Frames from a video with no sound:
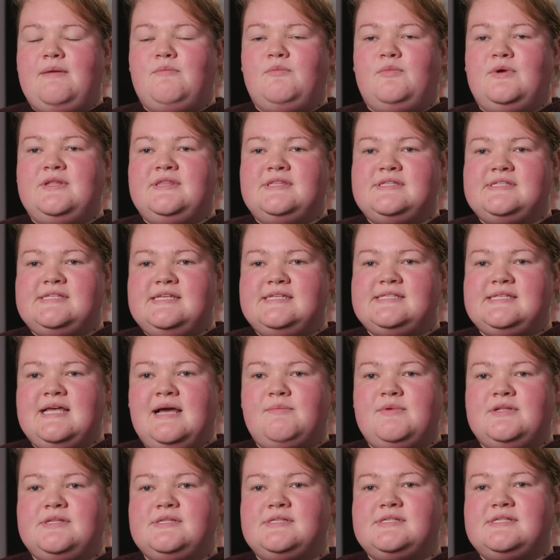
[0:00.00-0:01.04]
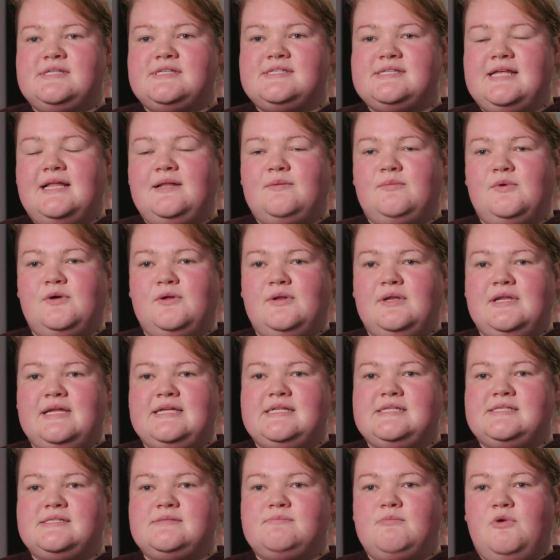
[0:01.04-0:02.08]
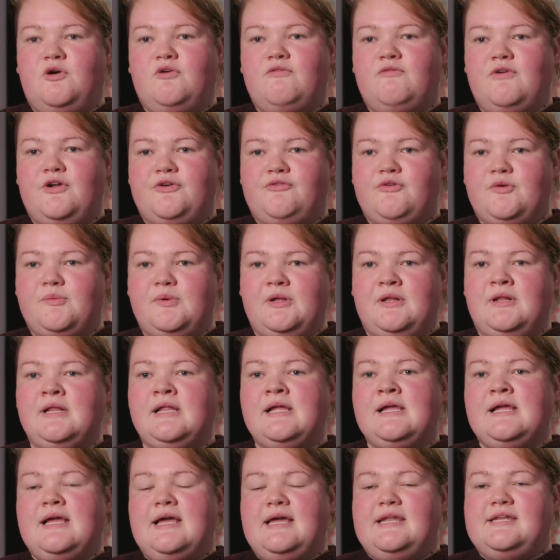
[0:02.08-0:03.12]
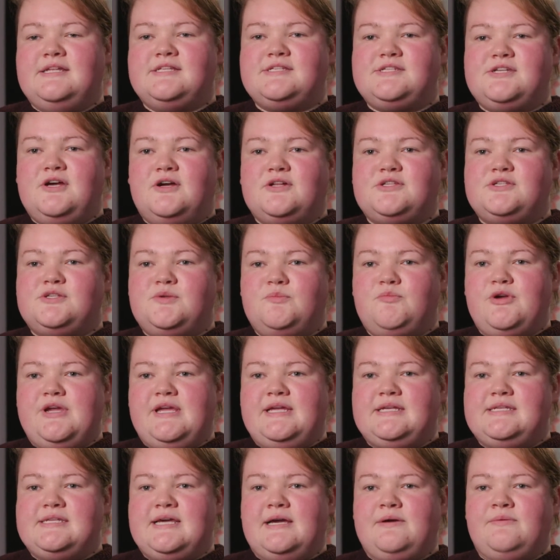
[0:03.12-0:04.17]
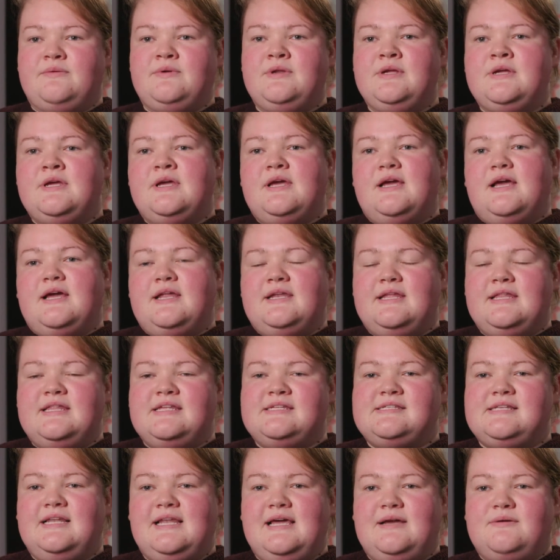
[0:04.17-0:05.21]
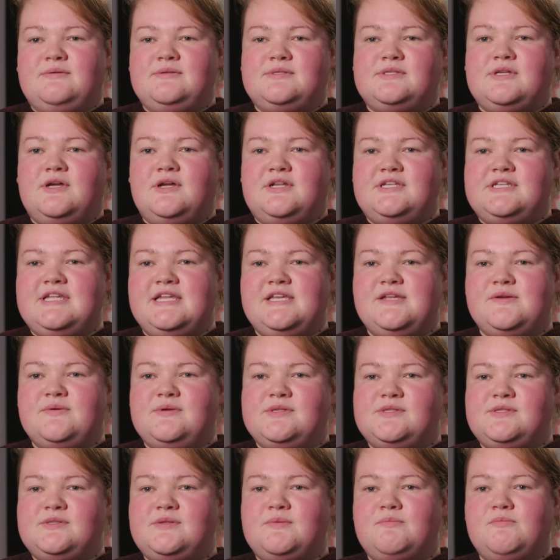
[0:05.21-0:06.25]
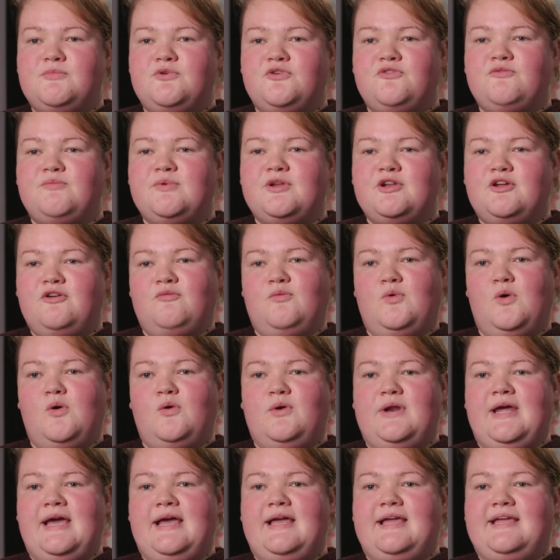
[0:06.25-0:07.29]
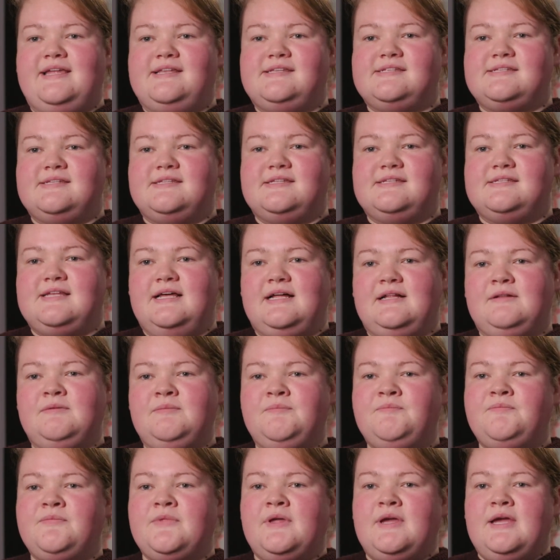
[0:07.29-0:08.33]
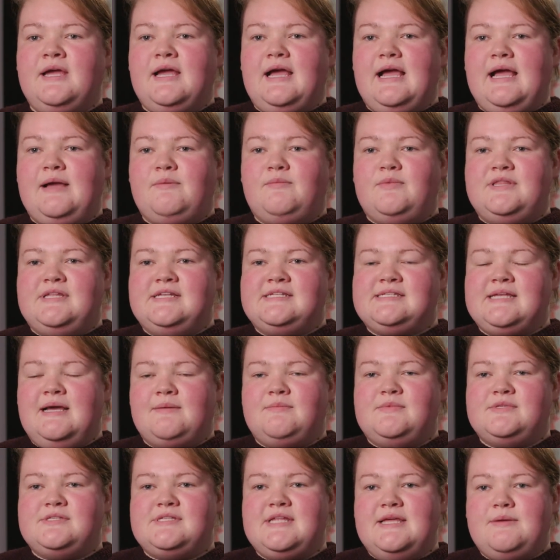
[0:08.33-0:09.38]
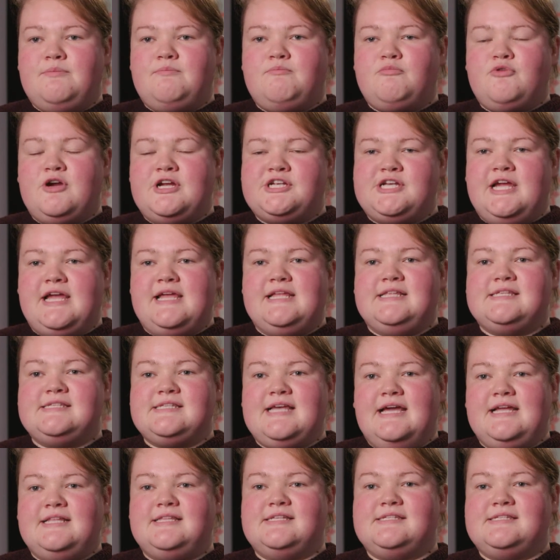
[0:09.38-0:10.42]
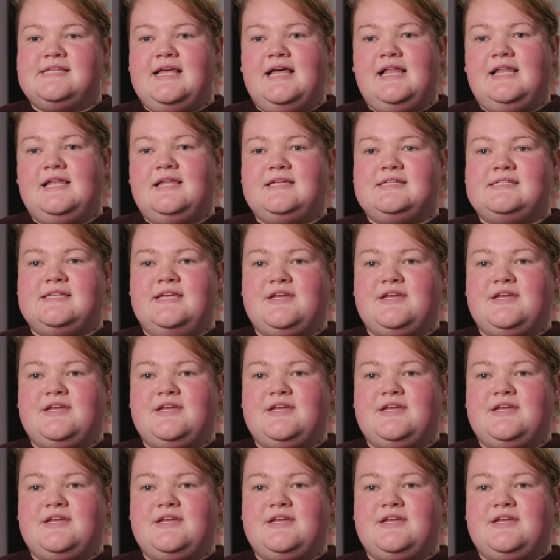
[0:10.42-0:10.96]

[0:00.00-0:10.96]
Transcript: Once this happens, the cell wall is more vulnerable and it starts to break down, and this allows continuous movement of water into the cell. And when this happens, the pressure inside the cell is